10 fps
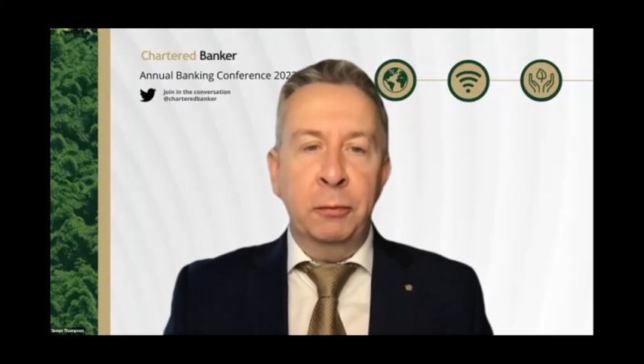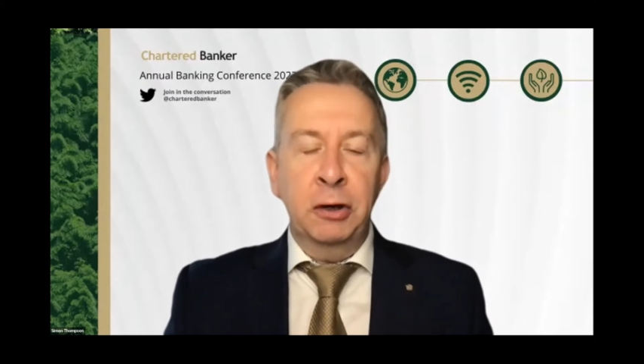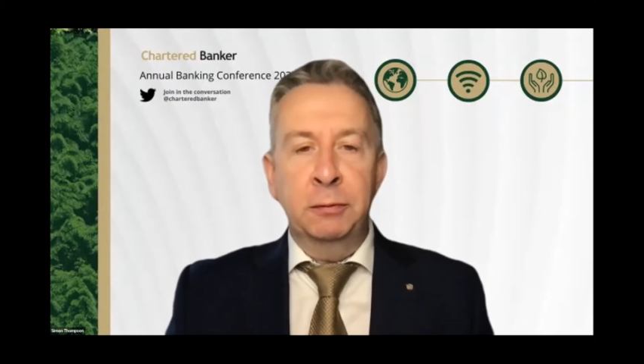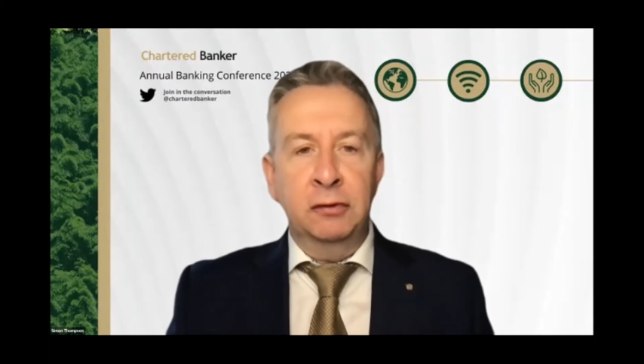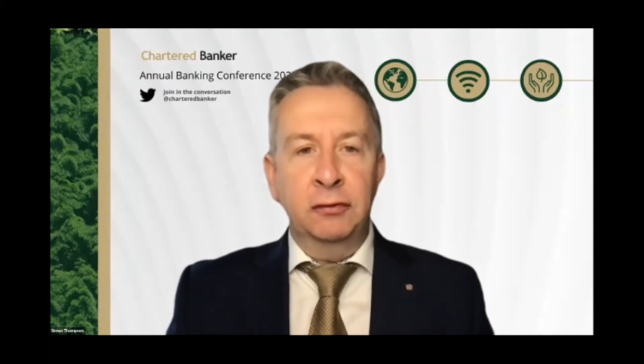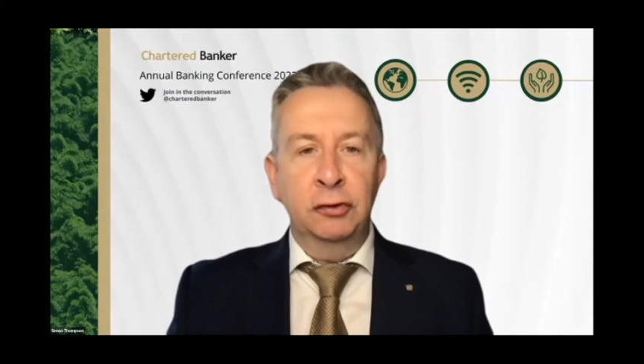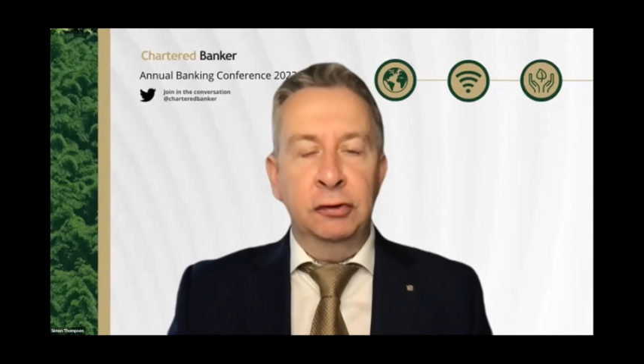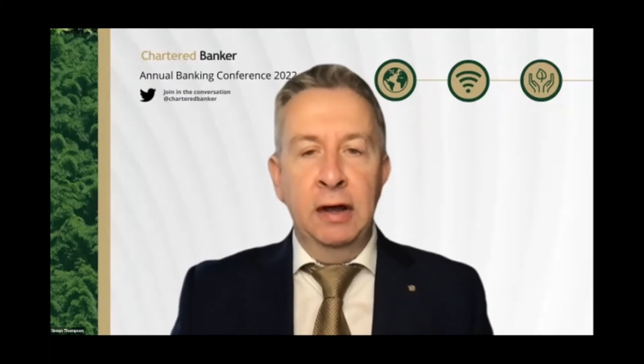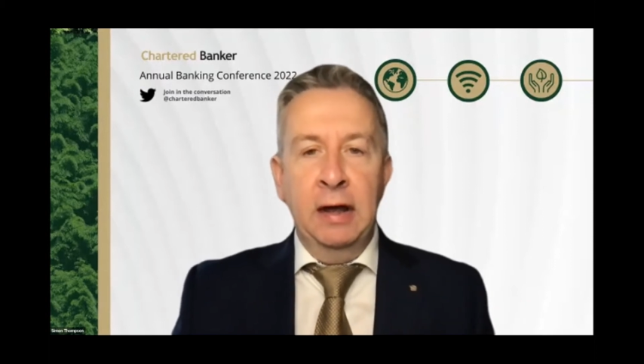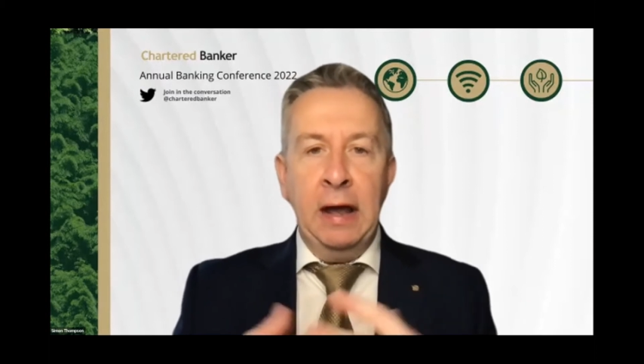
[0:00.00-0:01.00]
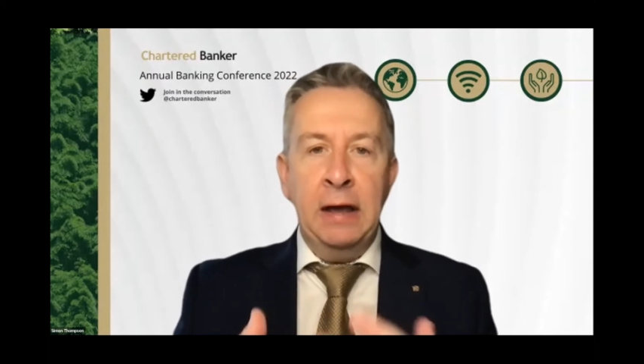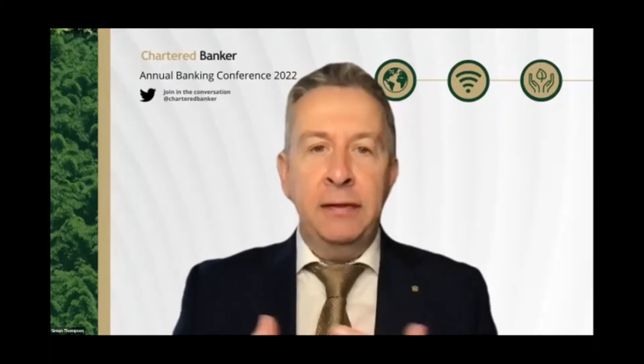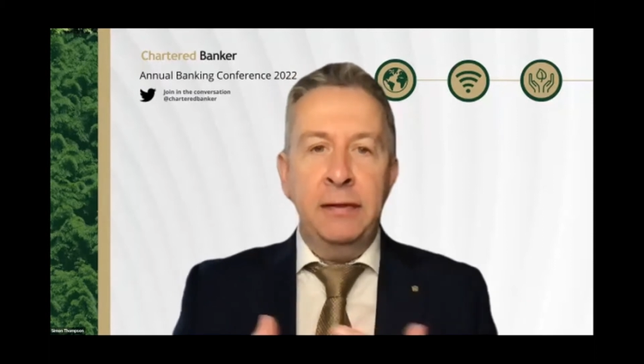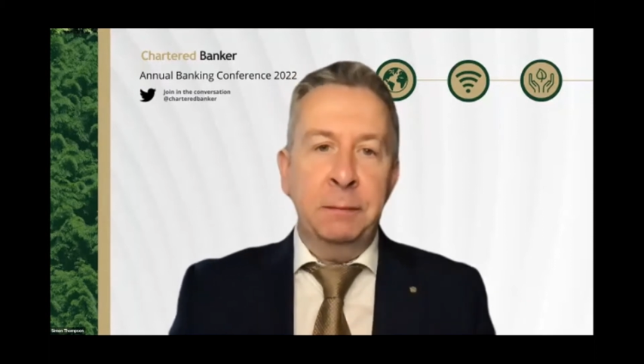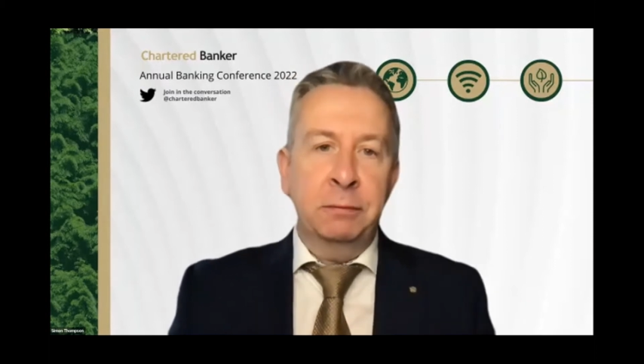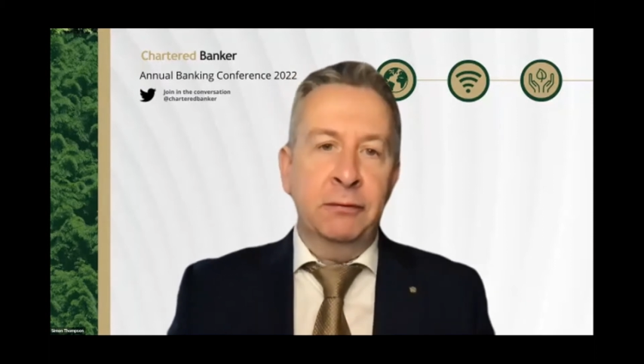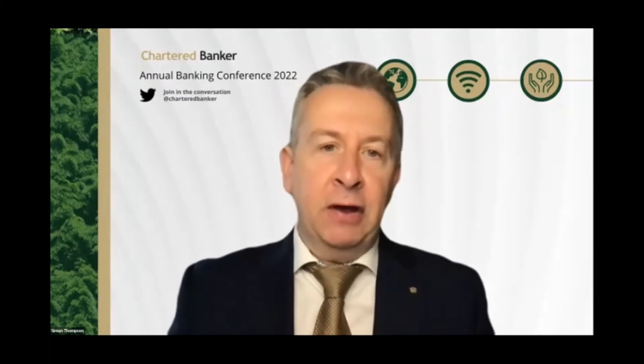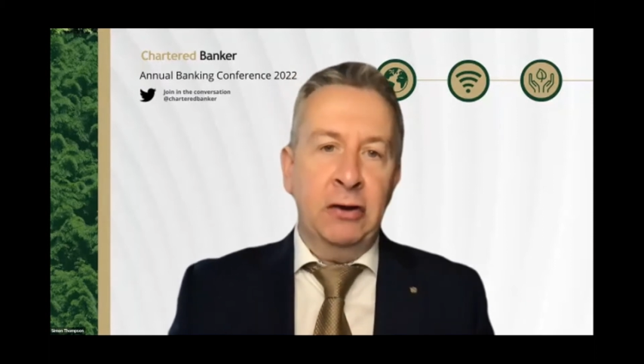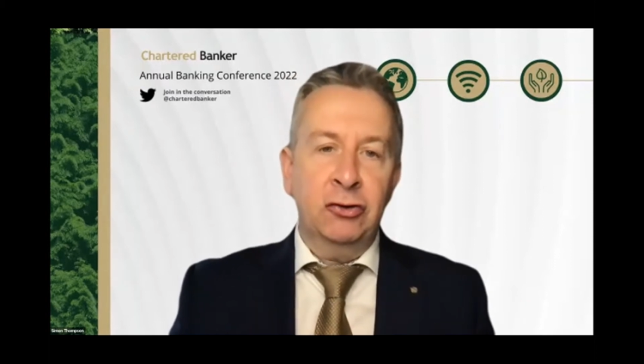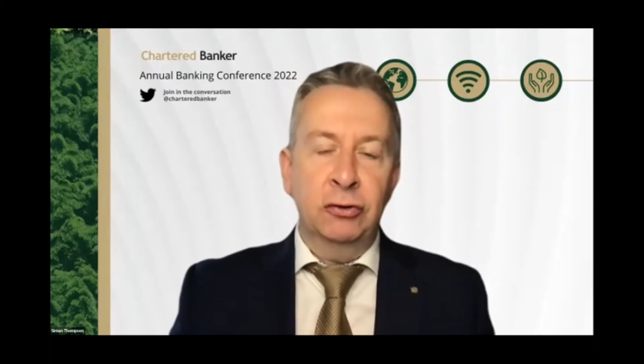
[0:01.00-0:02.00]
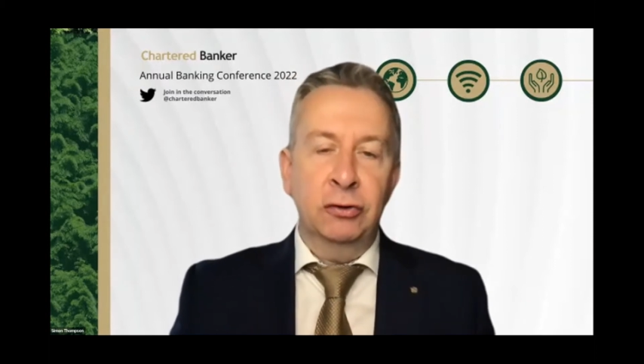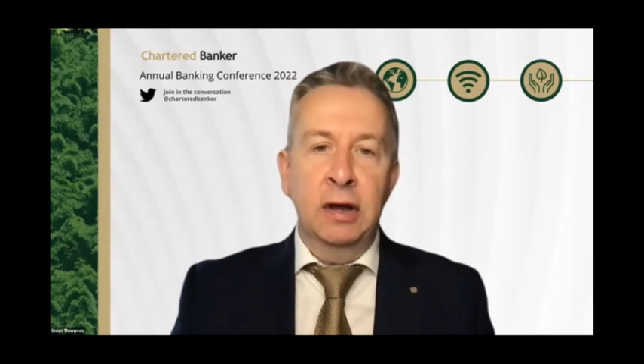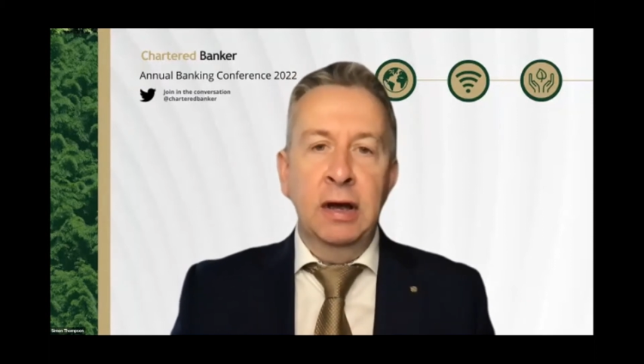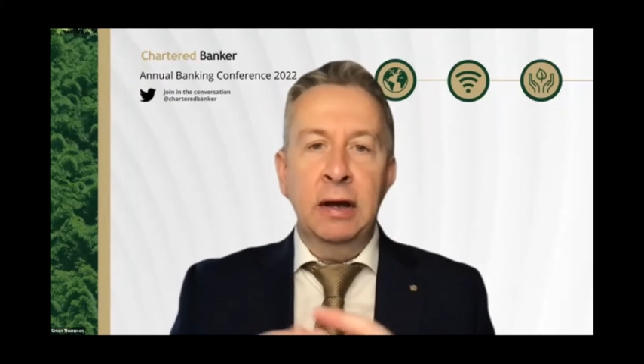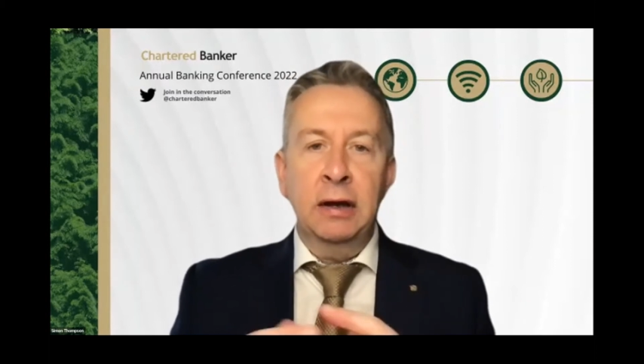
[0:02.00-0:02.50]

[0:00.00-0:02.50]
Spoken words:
purposeful, ethically professional,